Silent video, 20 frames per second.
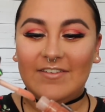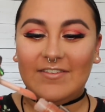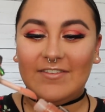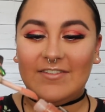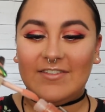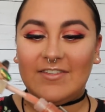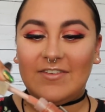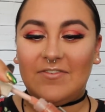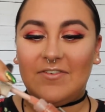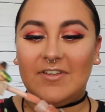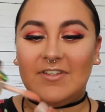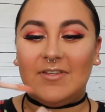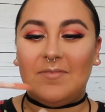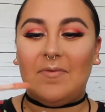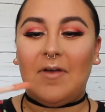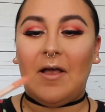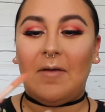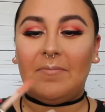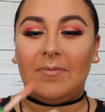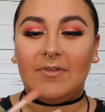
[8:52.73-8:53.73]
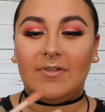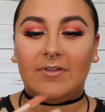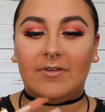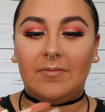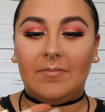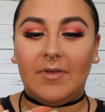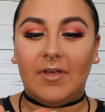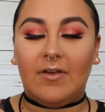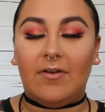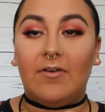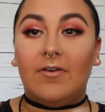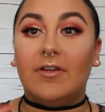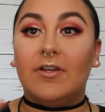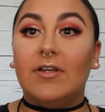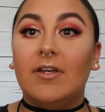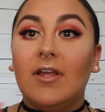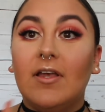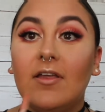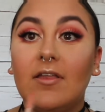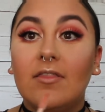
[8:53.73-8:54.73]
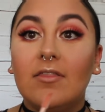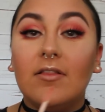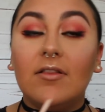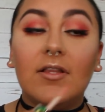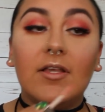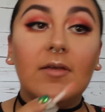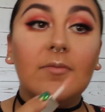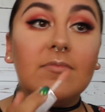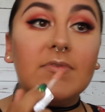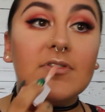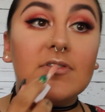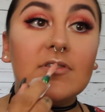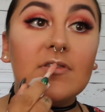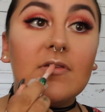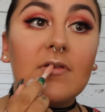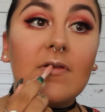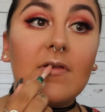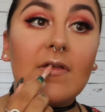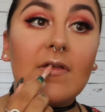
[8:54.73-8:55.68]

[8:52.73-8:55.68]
Just going to pop a little bit on the lips.